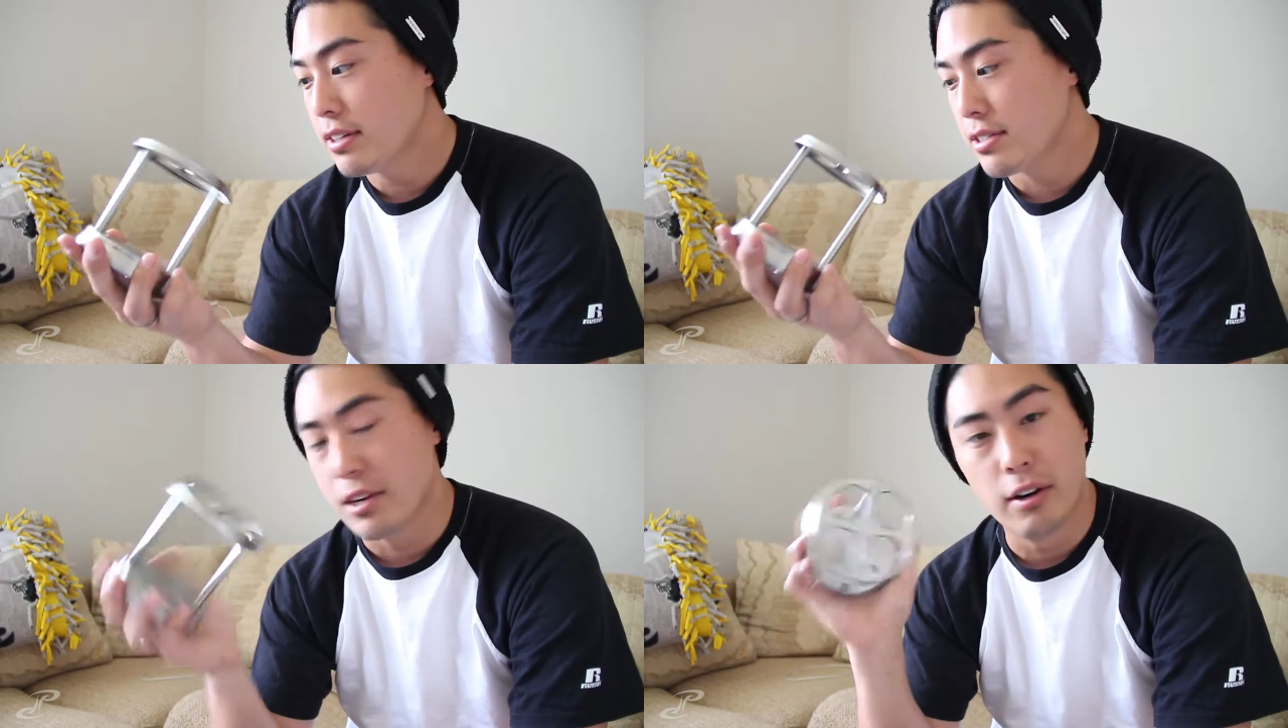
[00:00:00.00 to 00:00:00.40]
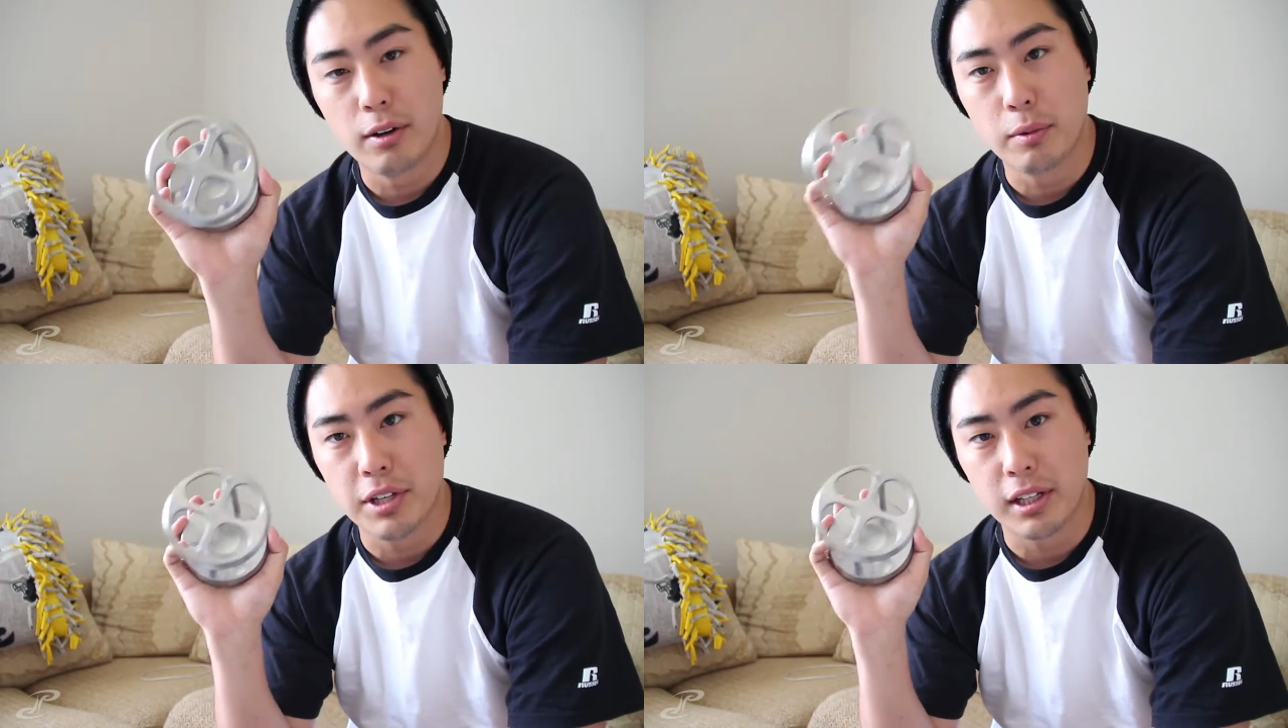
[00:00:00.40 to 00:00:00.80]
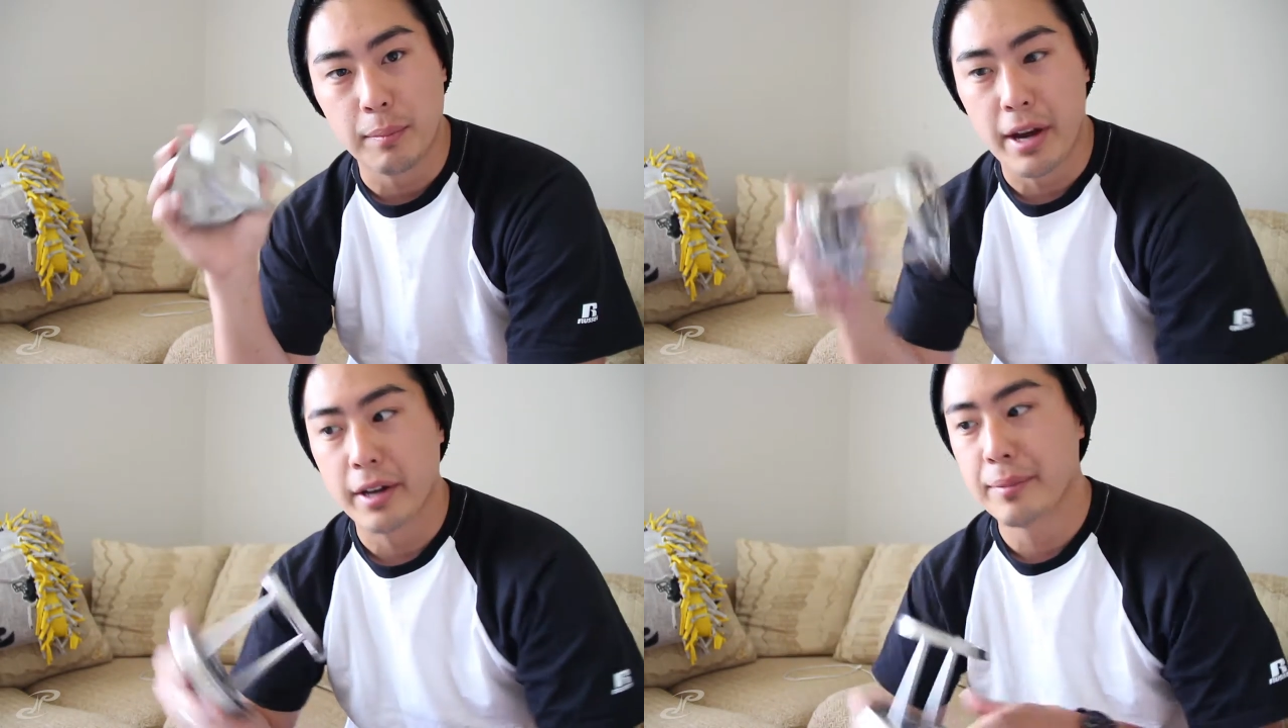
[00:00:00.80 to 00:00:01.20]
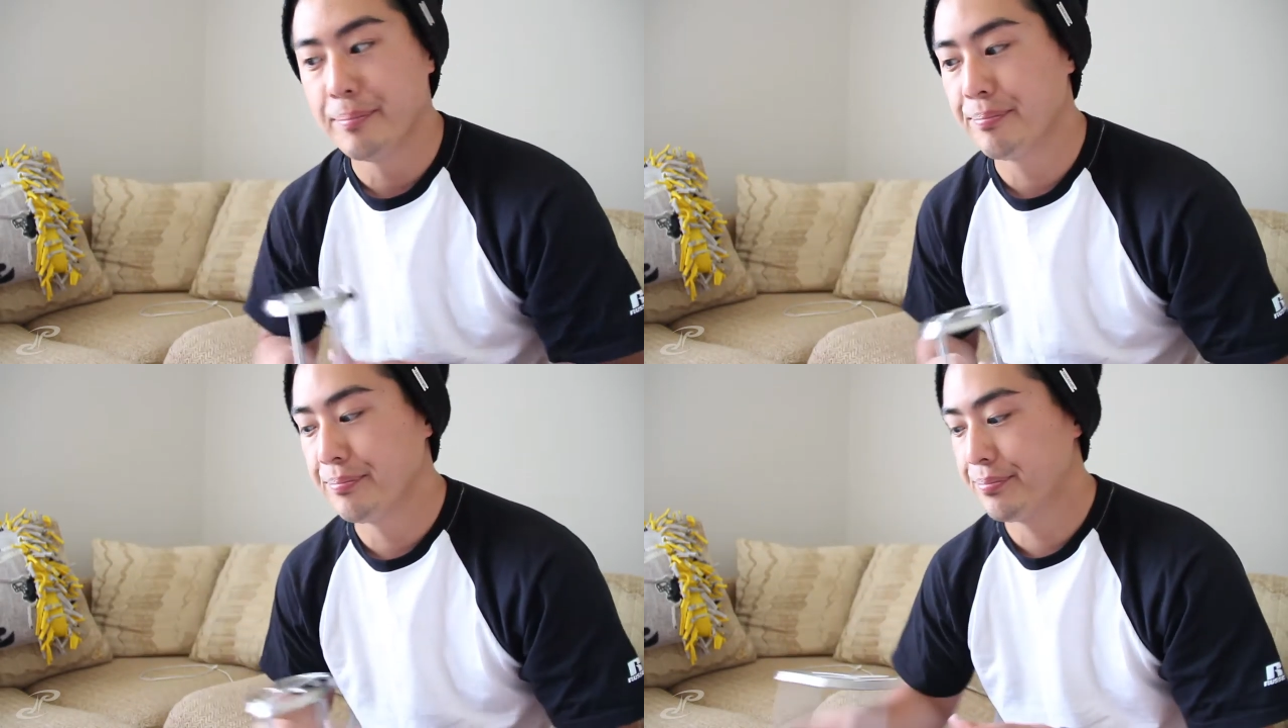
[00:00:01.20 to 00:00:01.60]
So we're taking it back
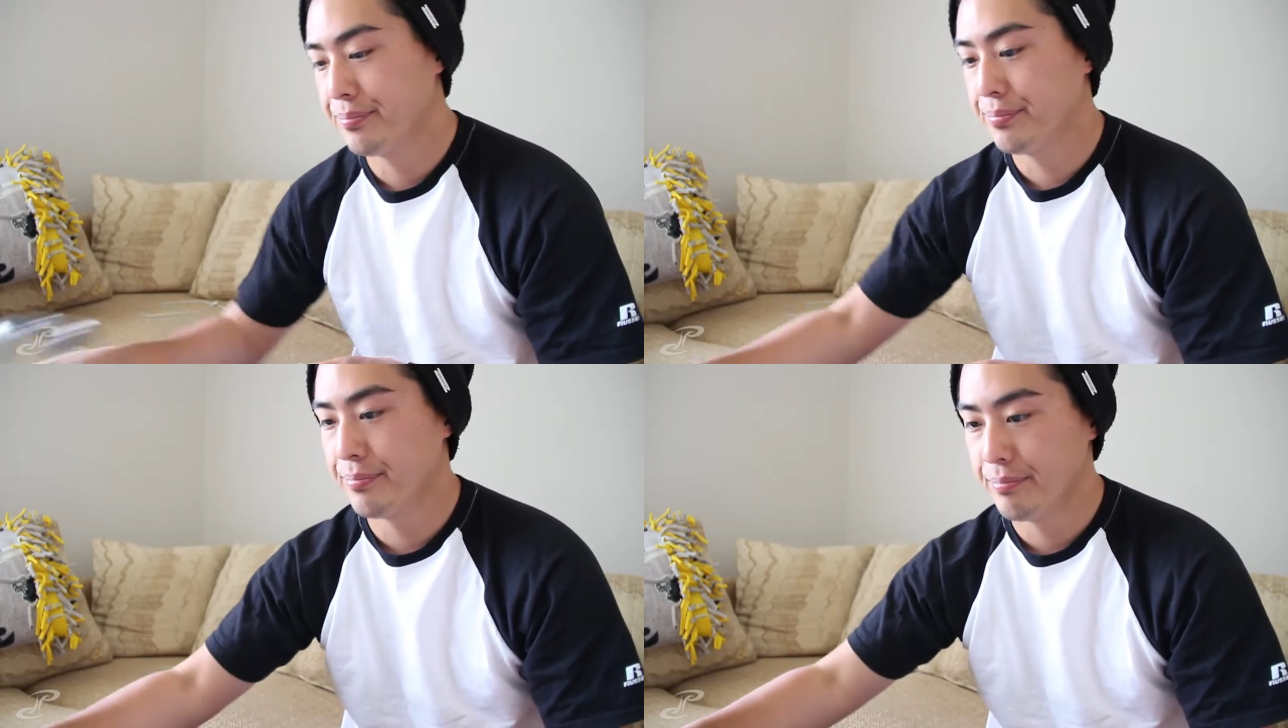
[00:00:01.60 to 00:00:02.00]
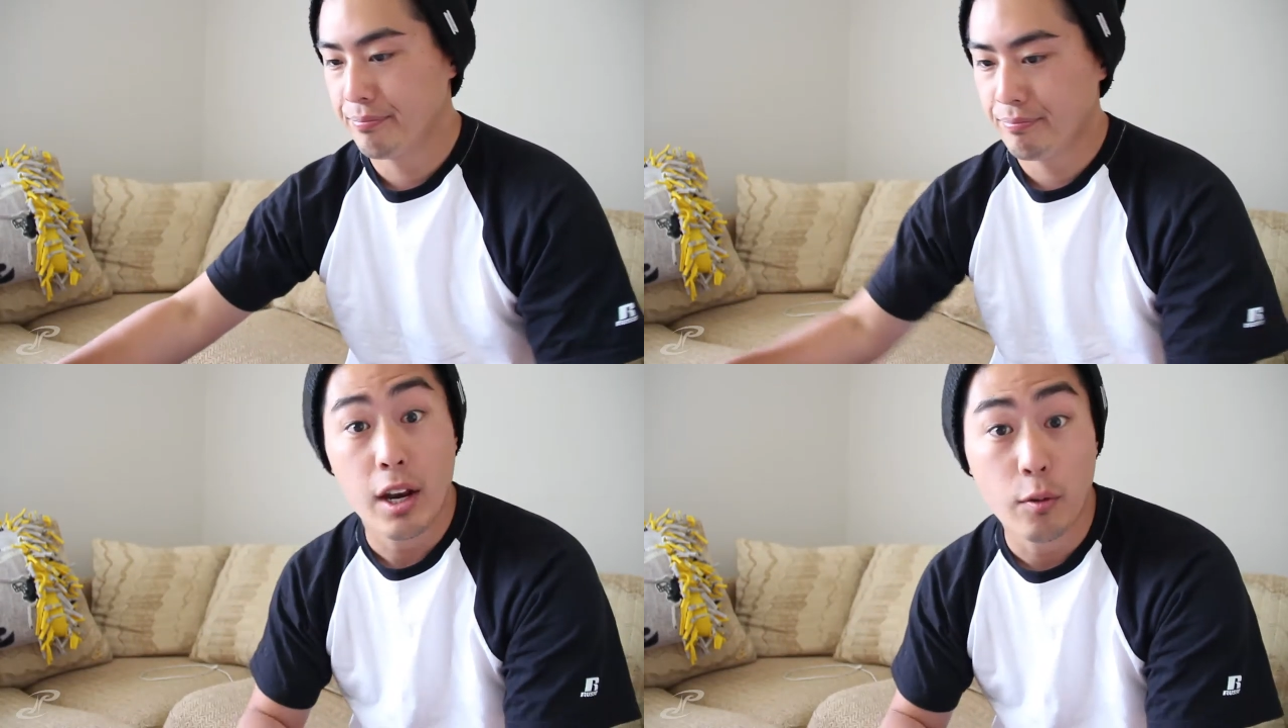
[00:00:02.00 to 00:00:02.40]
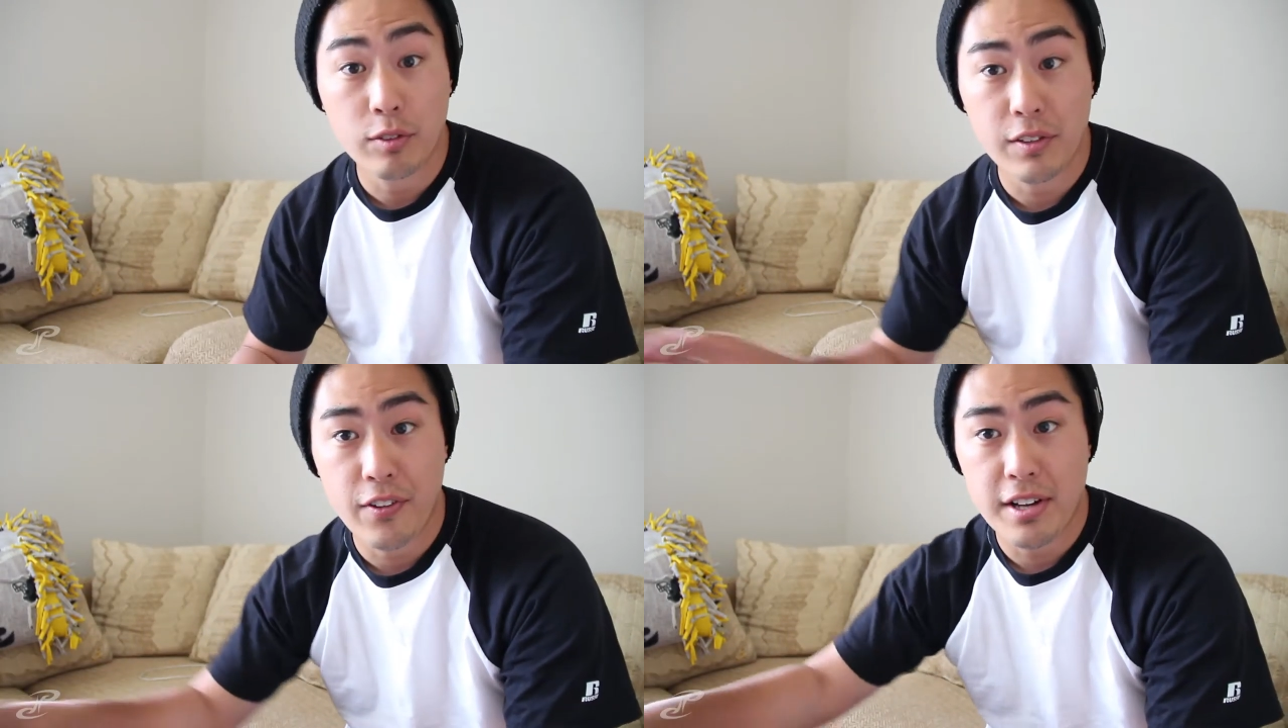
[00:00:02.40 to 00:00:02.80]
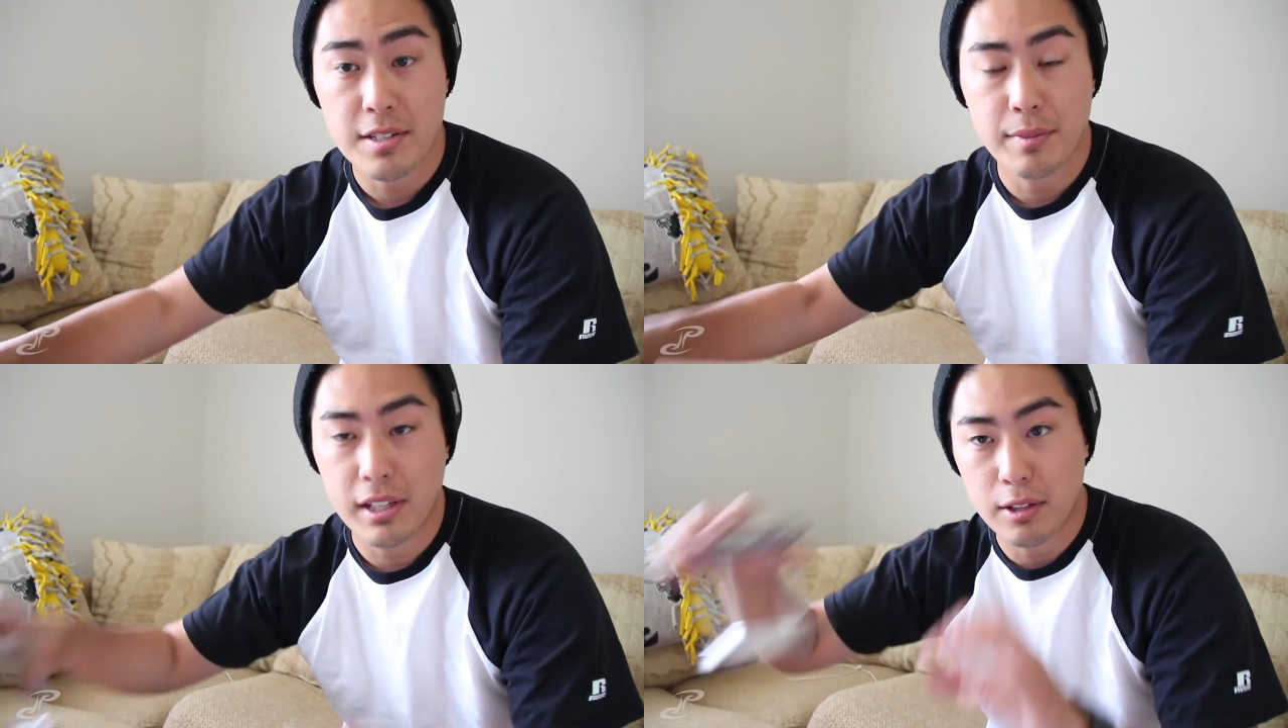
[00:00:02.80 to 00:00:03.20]
and hopefully find
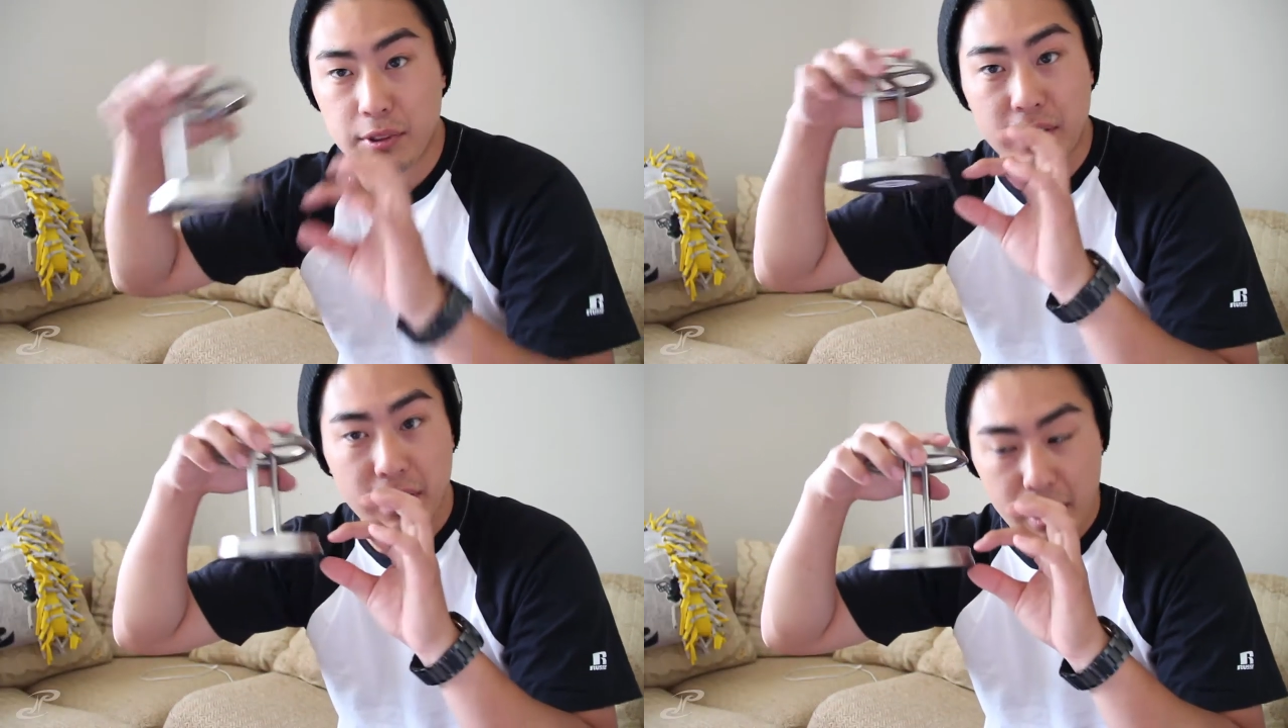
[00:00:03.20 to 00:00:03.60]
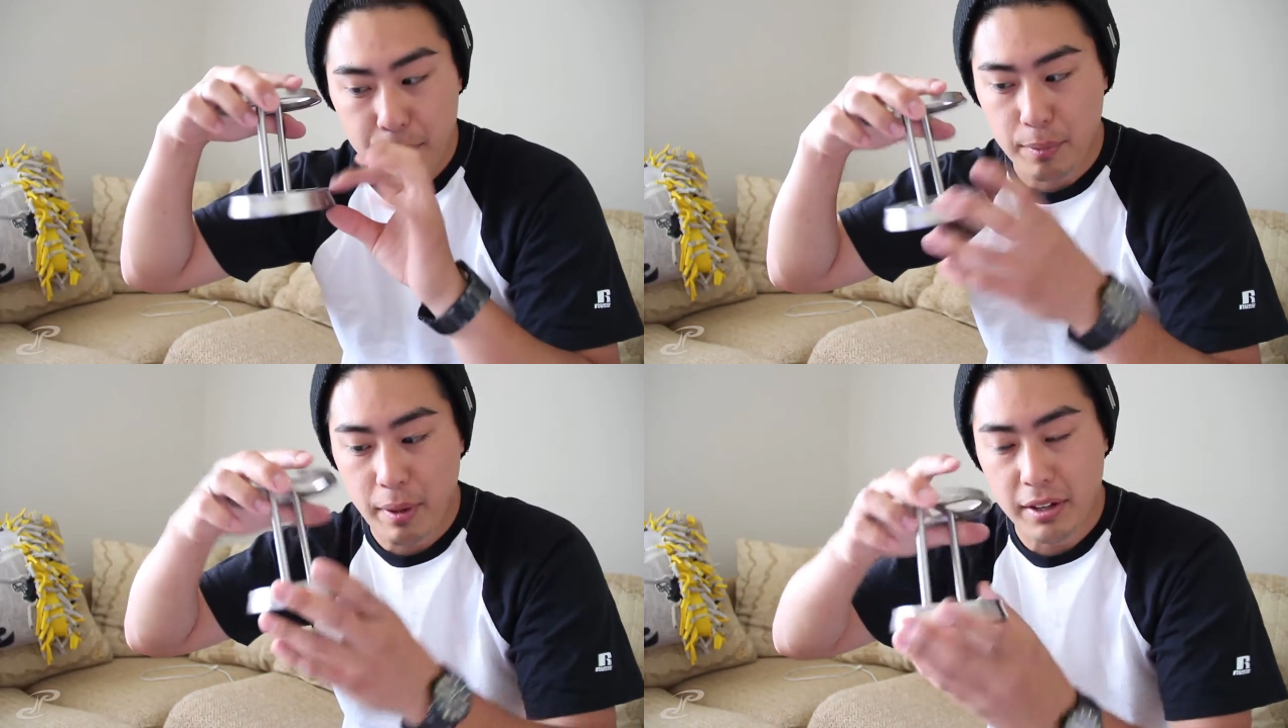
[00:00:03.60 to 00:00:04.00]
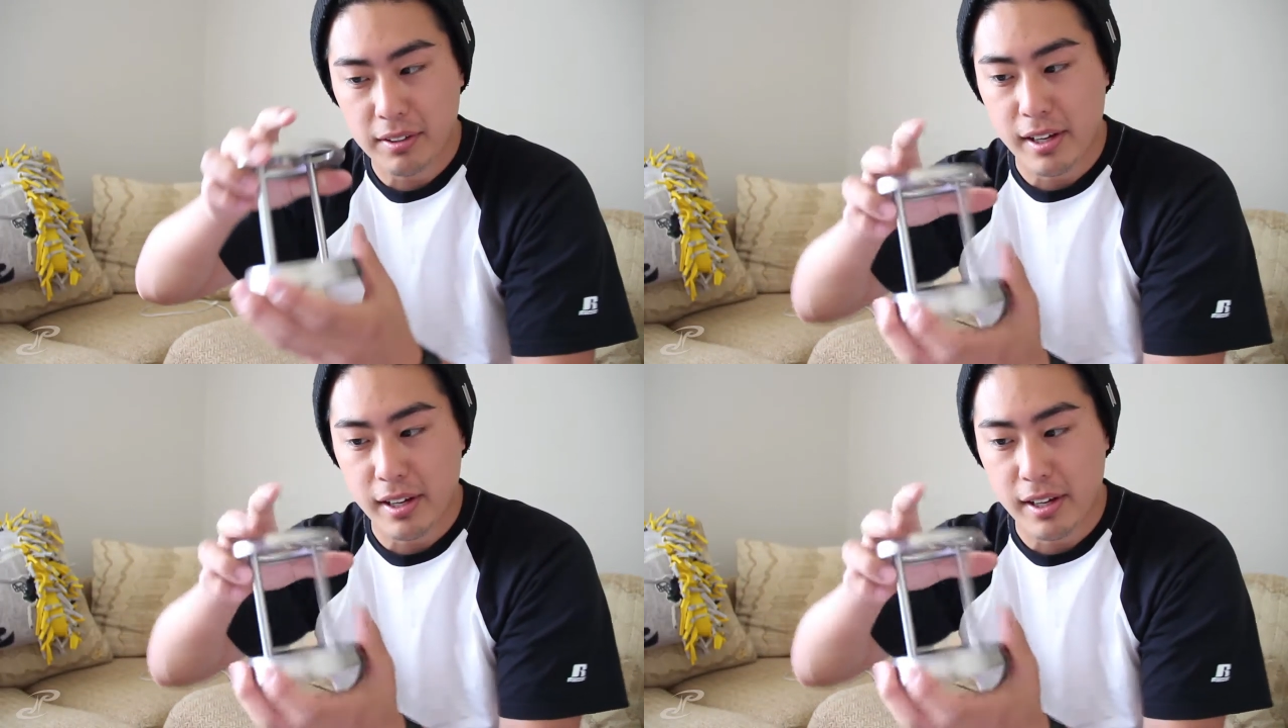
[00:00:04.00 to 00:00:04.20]
something either with a lip better.